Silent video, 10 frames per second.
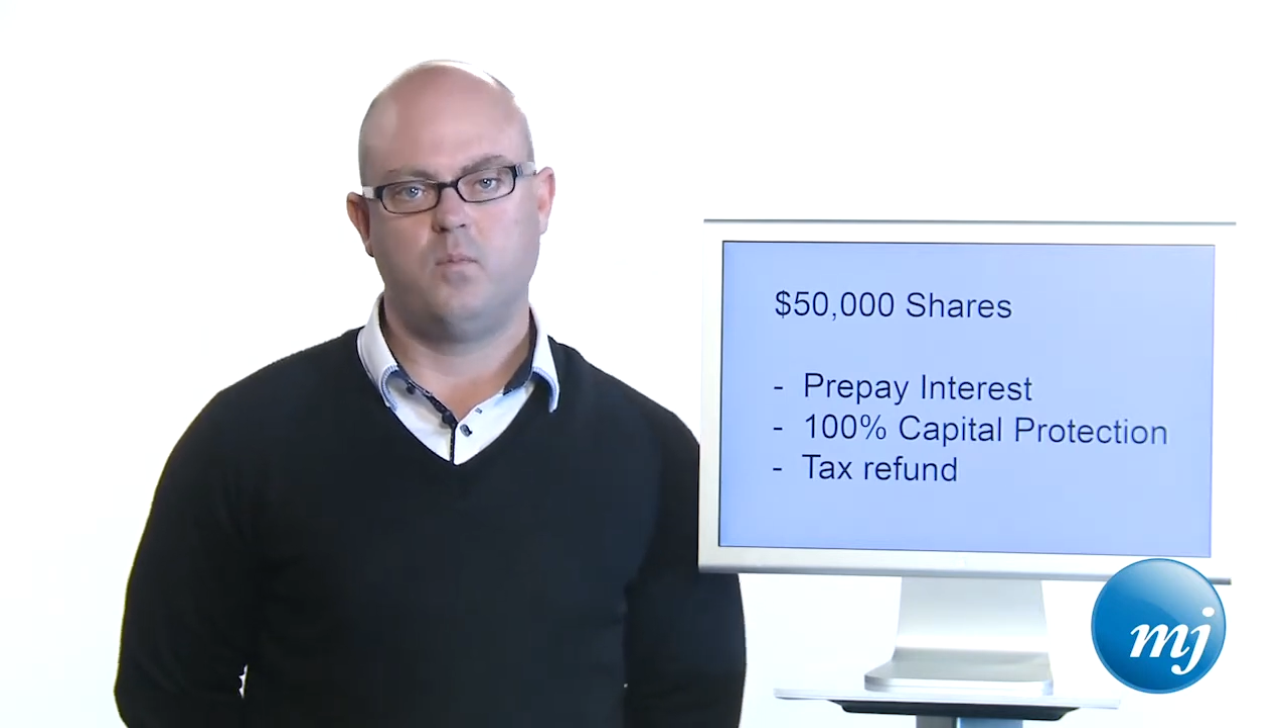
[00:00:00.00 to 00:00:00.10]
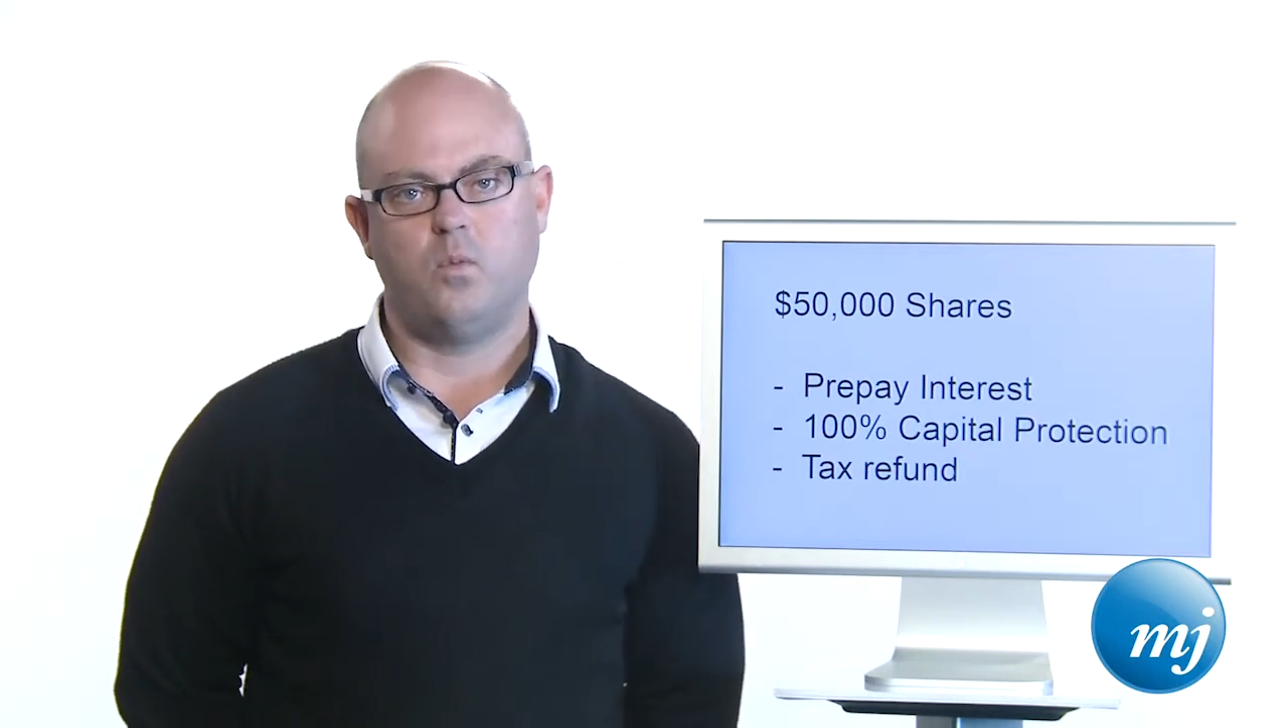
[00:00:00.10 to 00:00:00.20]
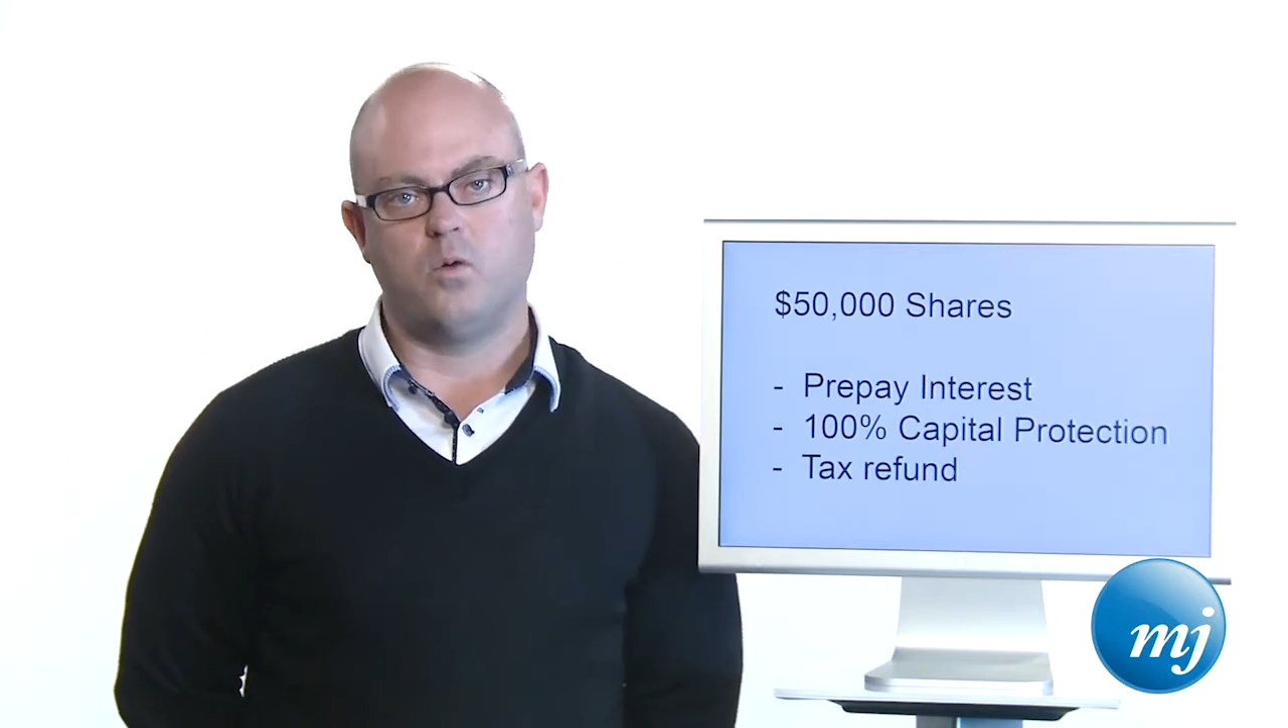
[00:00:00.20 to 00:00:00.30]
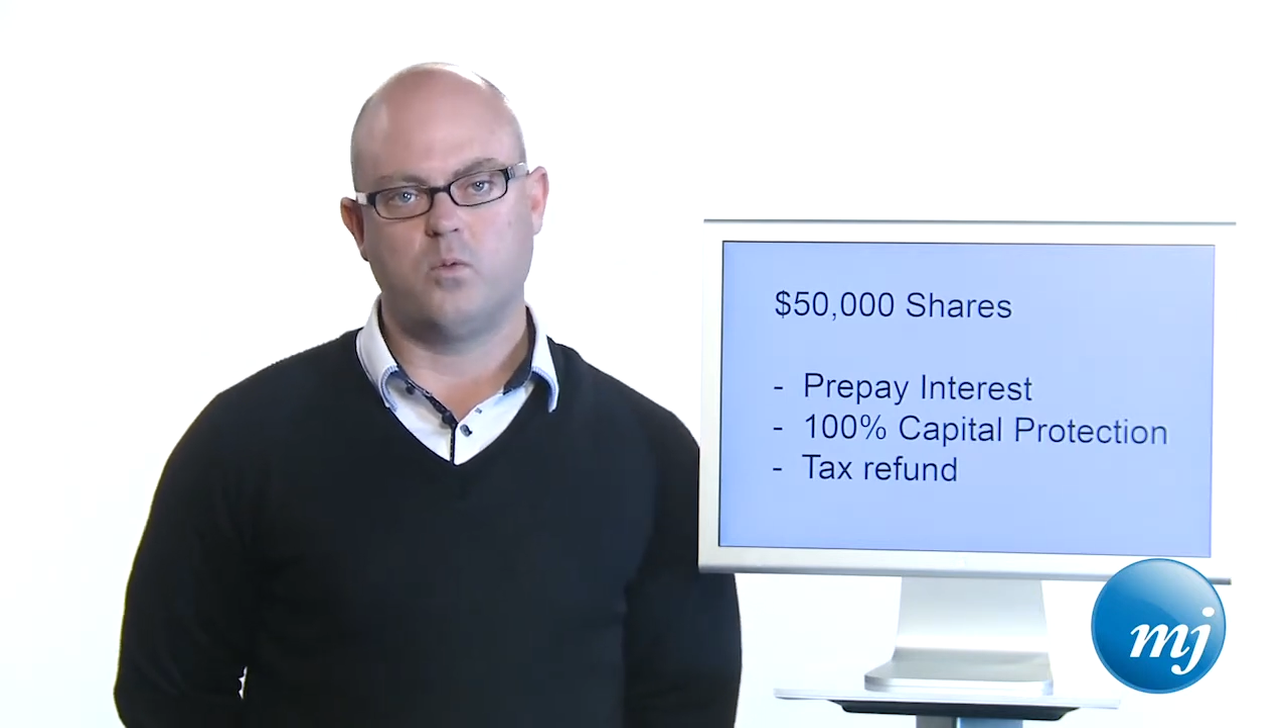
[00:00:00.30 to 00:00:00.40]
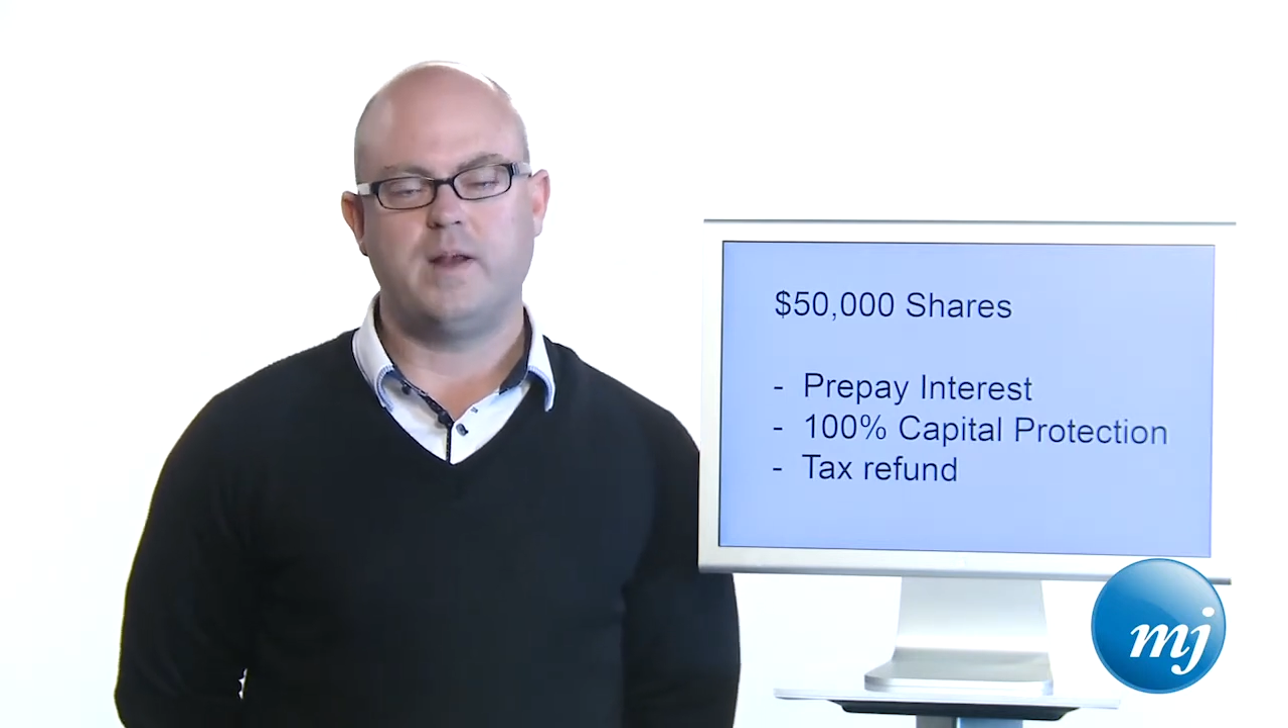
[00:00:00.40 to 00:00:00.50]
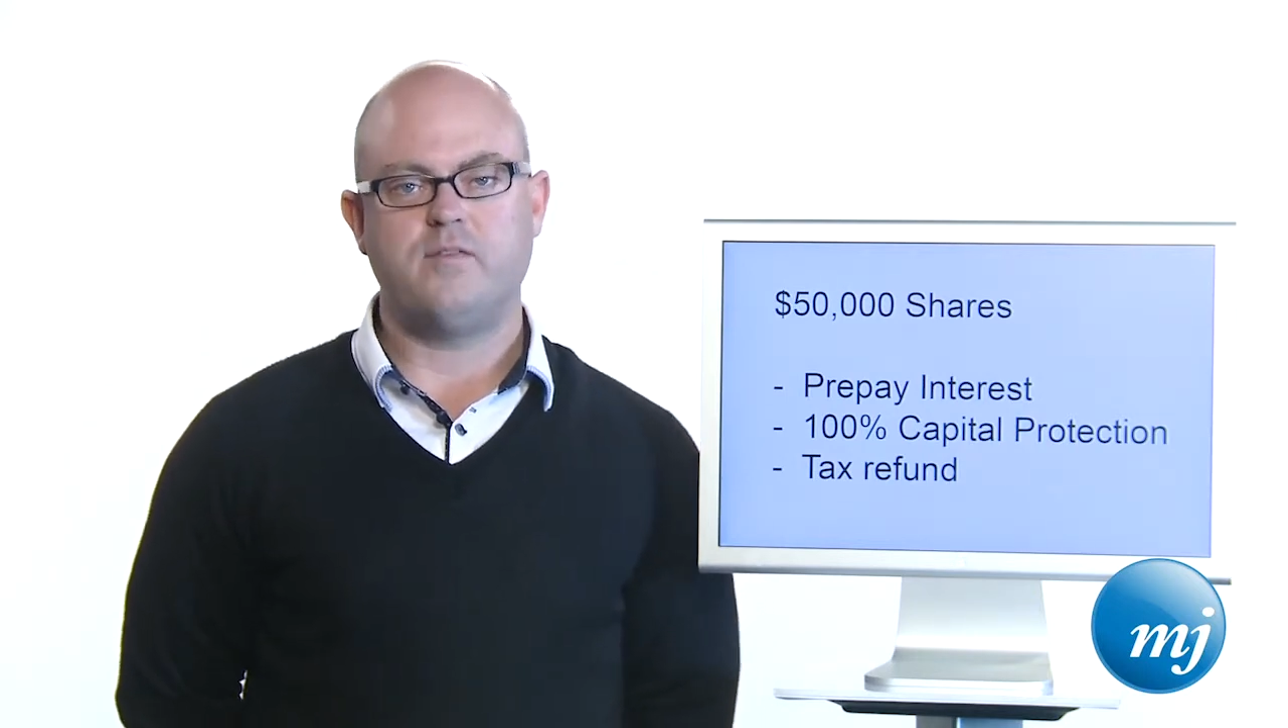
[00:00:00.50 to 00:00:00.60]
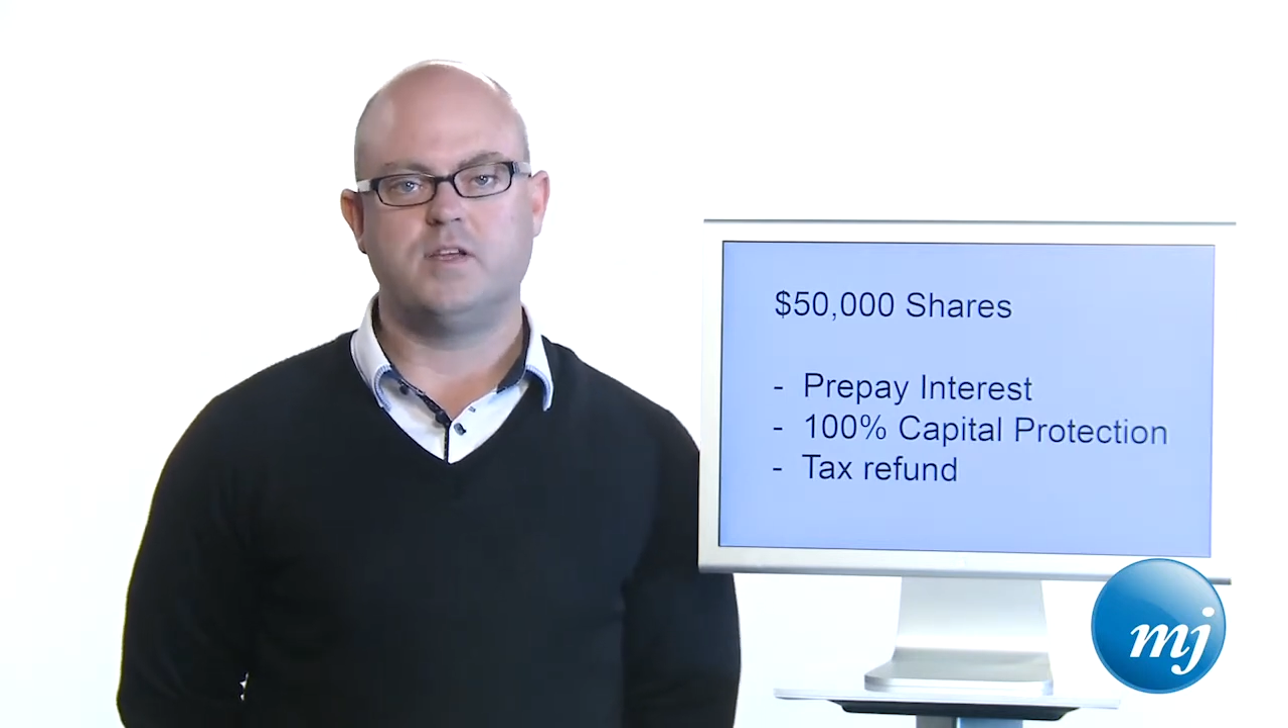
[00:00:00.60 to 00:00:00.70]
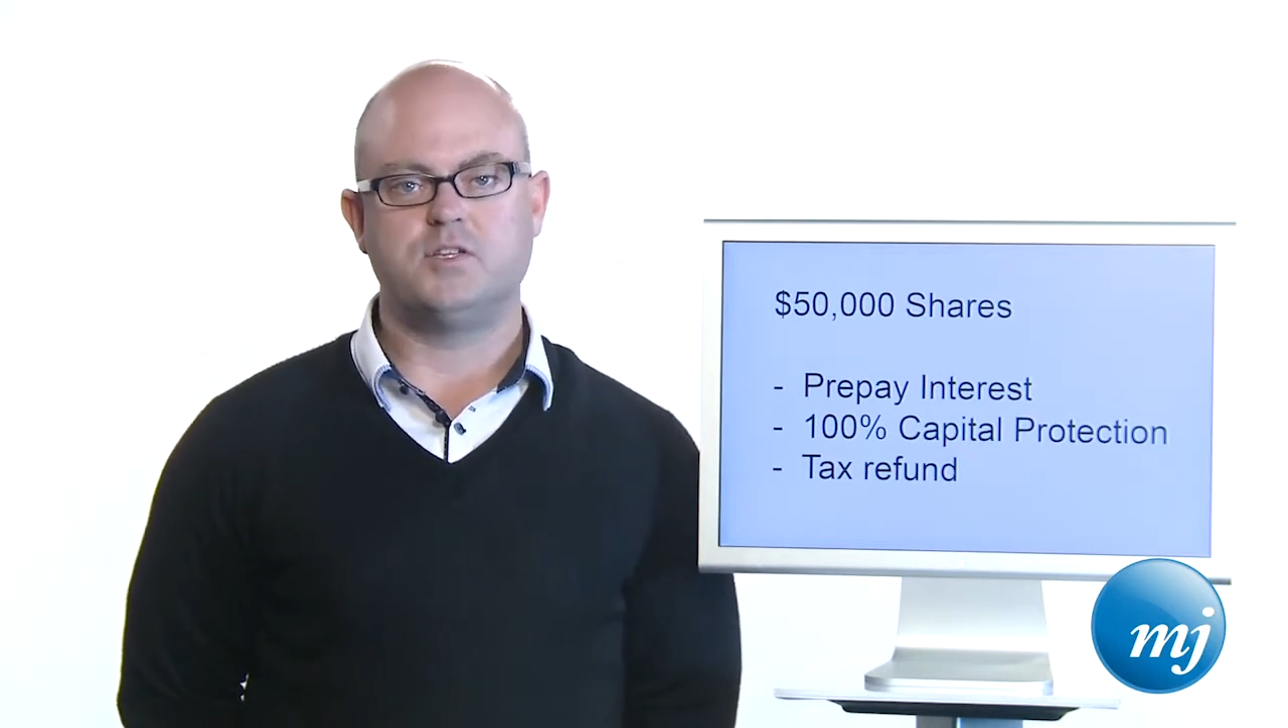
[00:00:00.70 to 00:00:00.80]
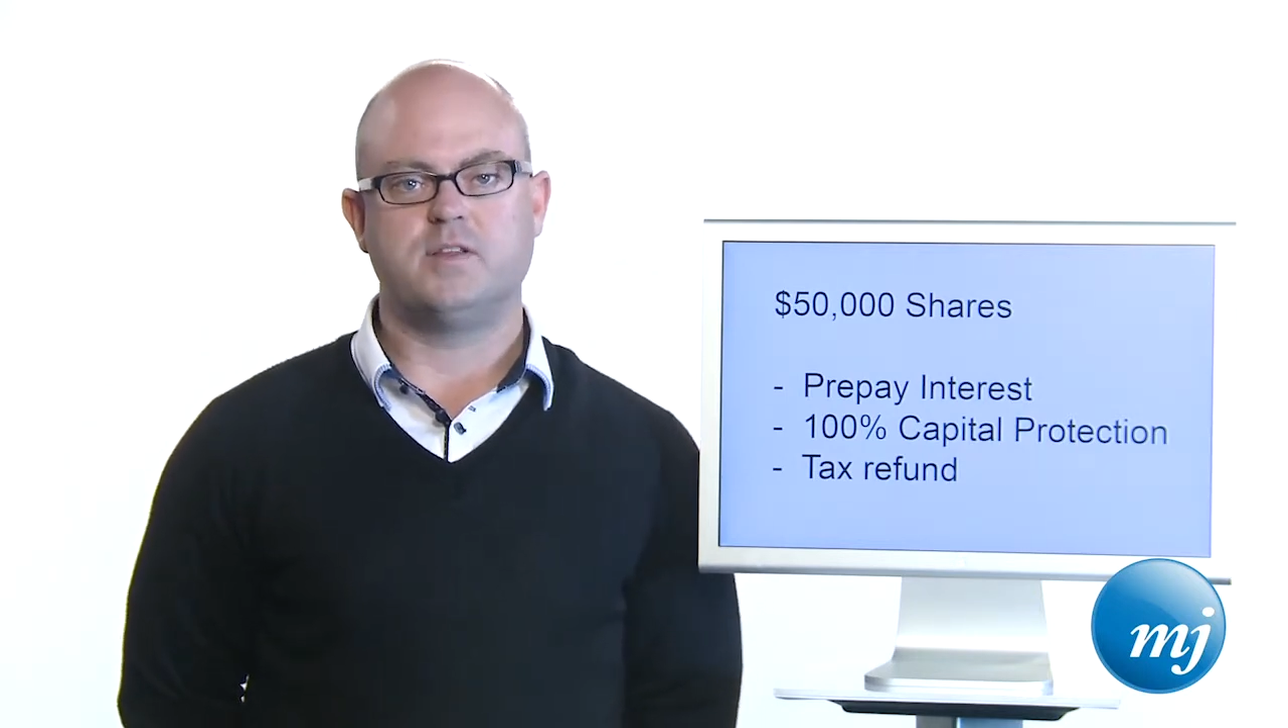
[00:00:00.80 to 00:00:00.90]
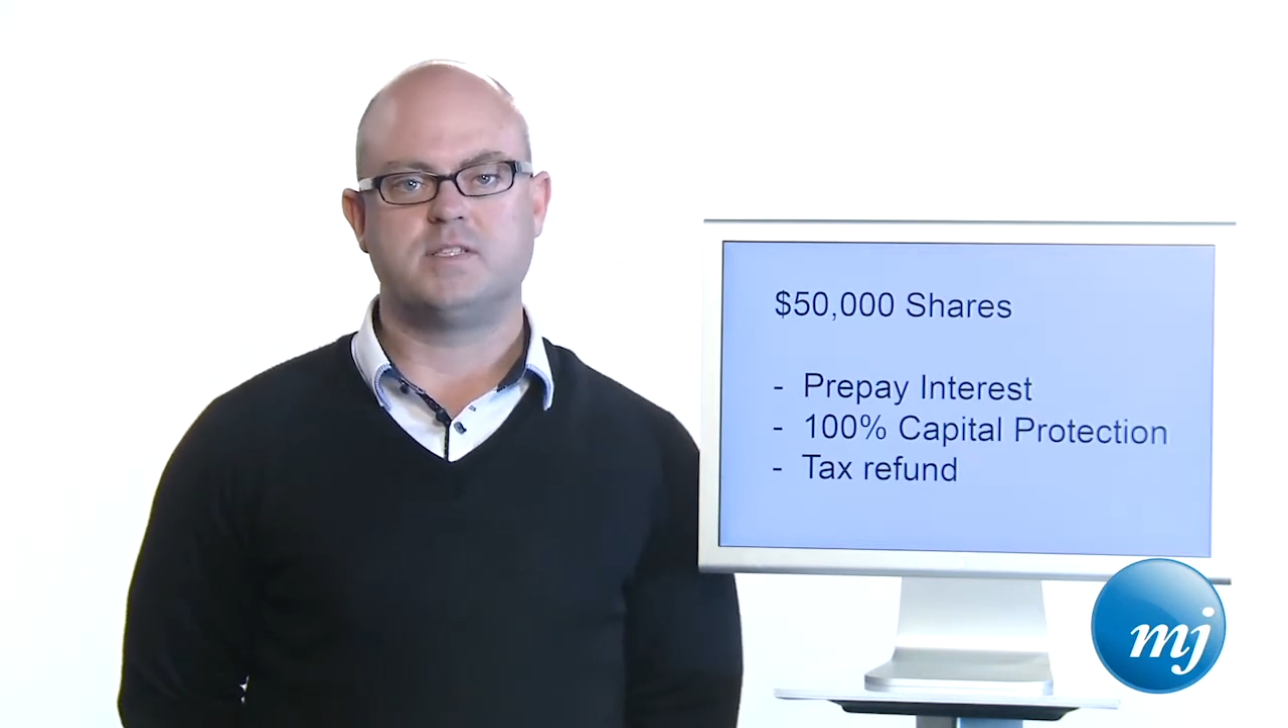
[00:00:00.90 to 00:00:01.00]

or whenever you do the